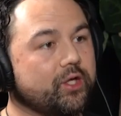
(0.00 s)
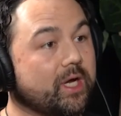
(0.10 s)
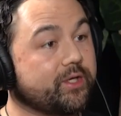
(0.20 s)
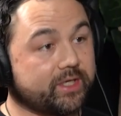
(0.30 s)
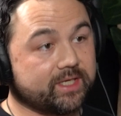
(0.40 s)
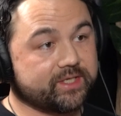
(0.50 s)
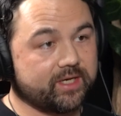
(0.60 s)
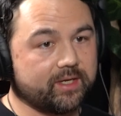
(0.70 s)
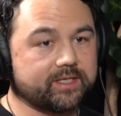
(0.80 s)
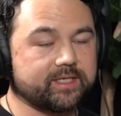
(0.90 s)
I took it
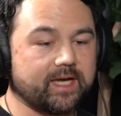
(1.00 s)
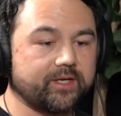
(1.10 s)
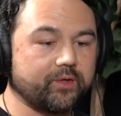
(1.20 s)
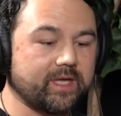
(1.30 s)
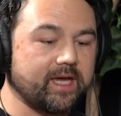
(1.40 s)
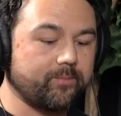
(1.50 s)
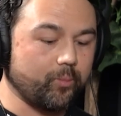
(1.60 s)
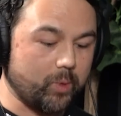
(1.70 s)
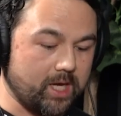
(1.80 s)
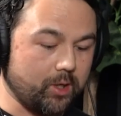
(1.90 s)
serious. I knew
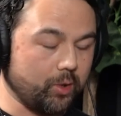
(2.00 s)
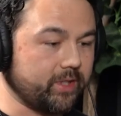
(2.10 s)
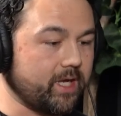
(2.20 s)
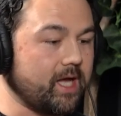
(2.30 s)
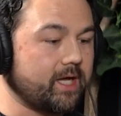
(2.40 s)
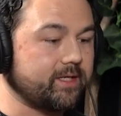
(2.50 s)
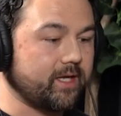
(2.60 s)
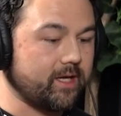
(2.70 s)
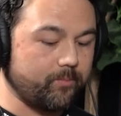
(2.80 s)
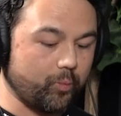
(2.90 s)
that early
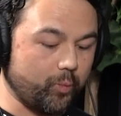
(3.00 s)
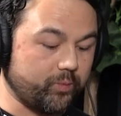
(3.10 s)
on,